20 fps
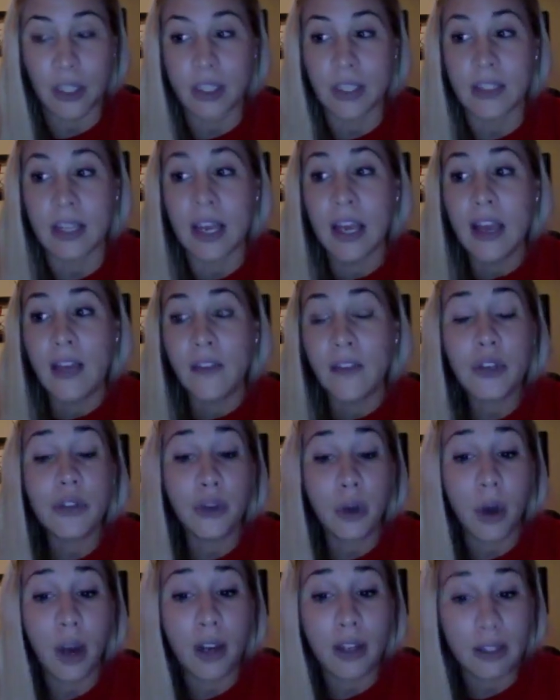Because if
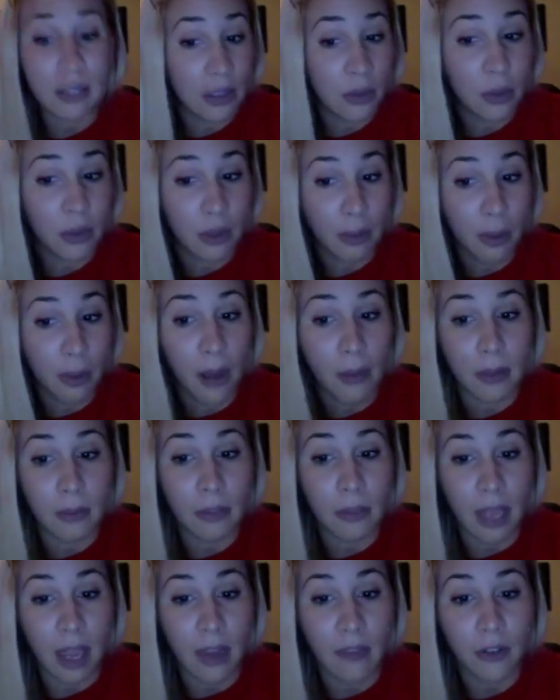you know how to deal with the
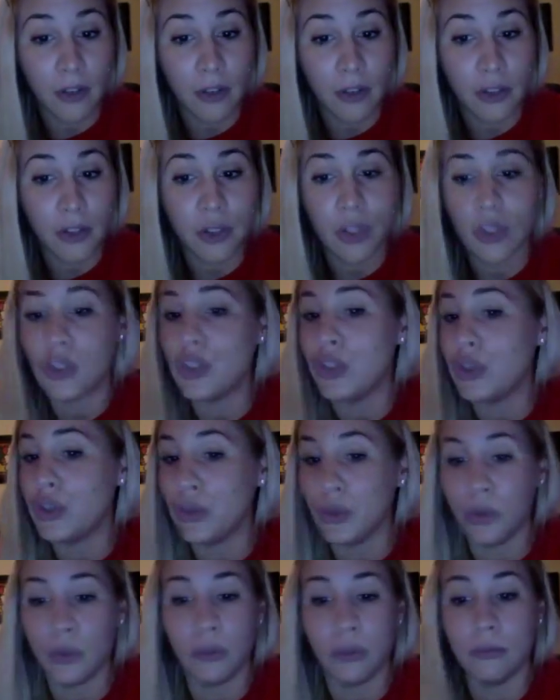problem behaviors,
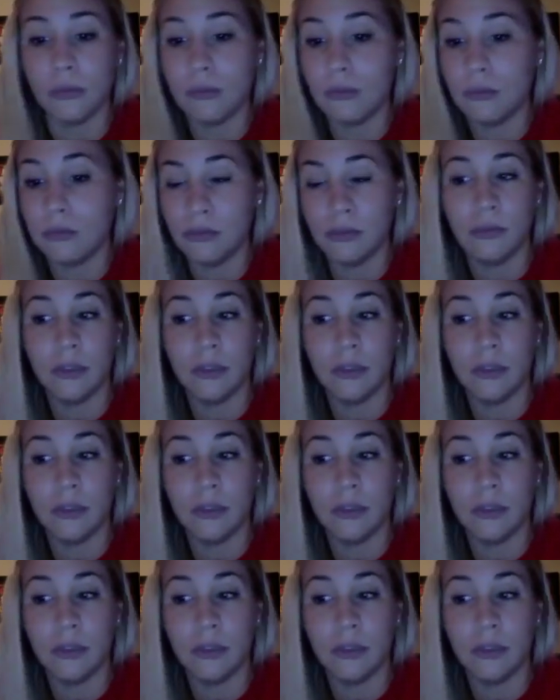you